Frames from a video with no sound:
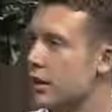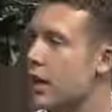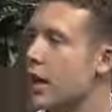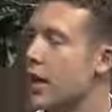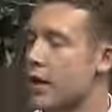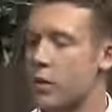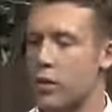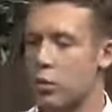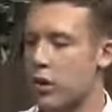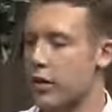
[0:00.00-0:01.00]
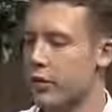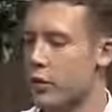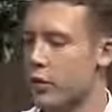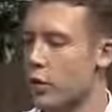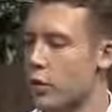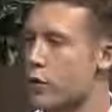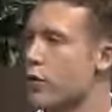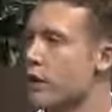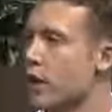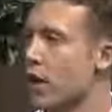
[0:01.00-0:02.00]
Yeah, and it was a place for
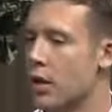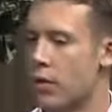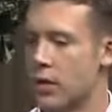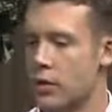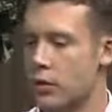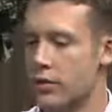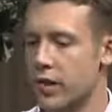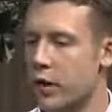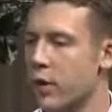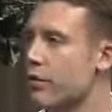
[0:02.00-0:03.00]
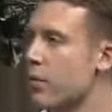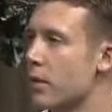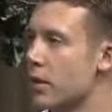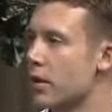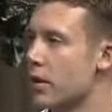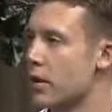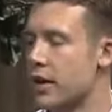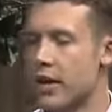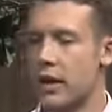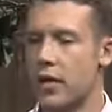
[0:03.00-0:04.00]
soldiers to come and sort of get away from the
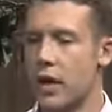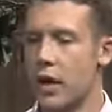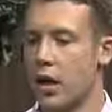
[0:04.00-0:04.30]
military and